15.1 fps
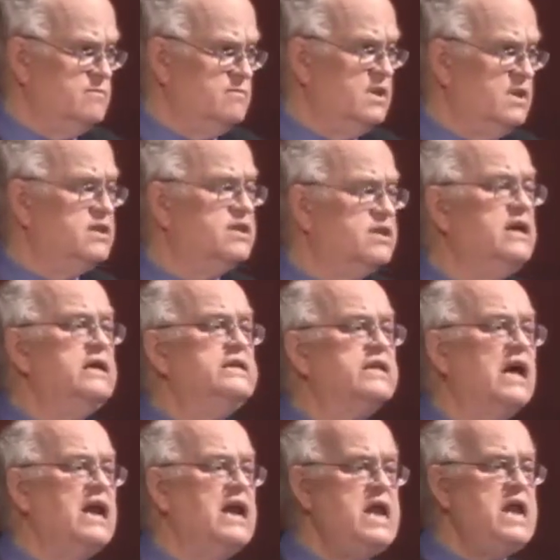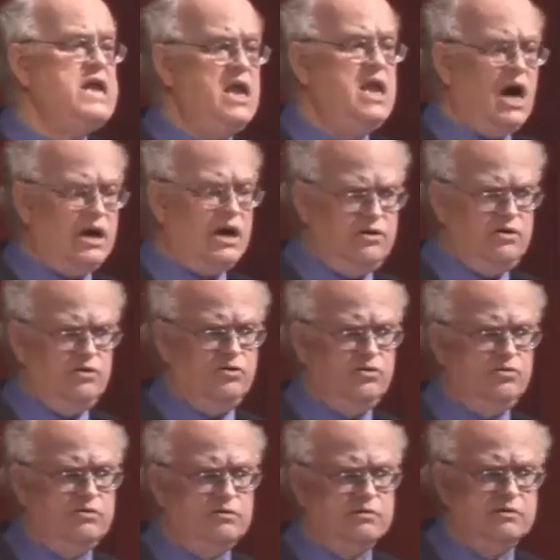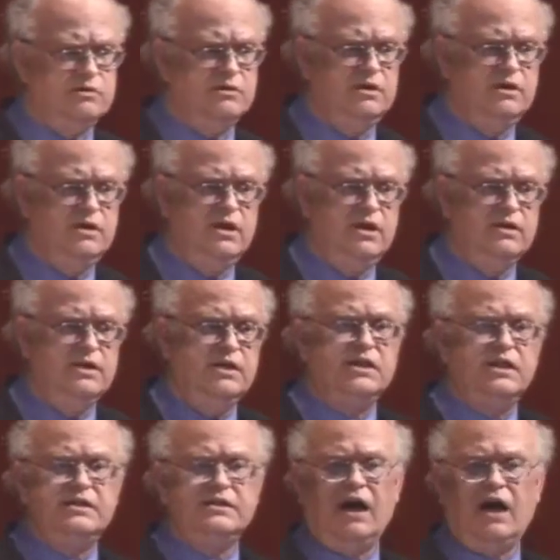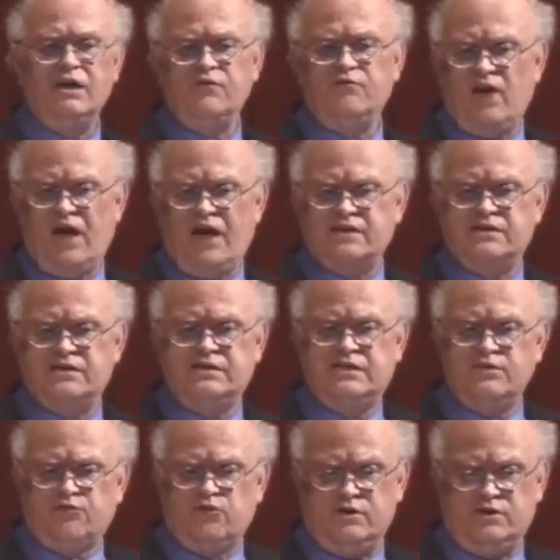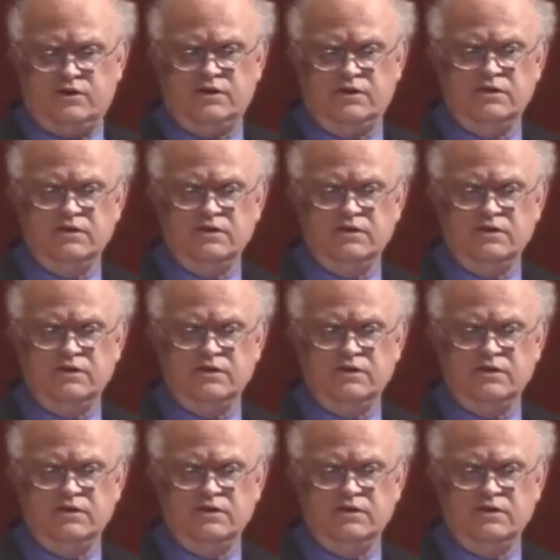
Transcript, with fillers: This is not new. This is not, in fact, different